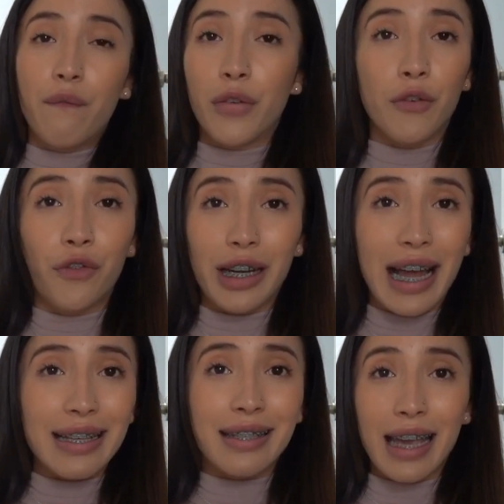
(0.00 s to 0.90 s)
Feel free to
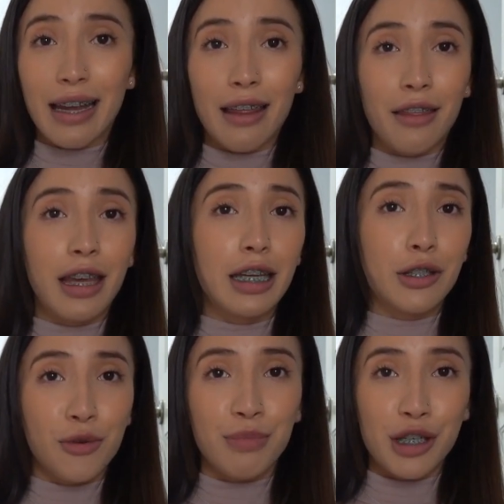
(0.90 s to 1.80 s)
ask anything.
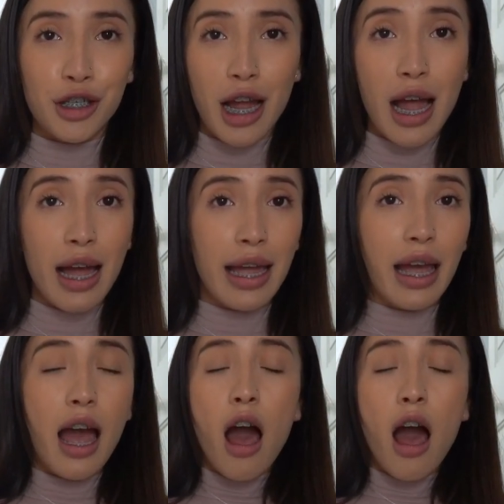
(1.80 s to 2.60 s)
Don't be shy.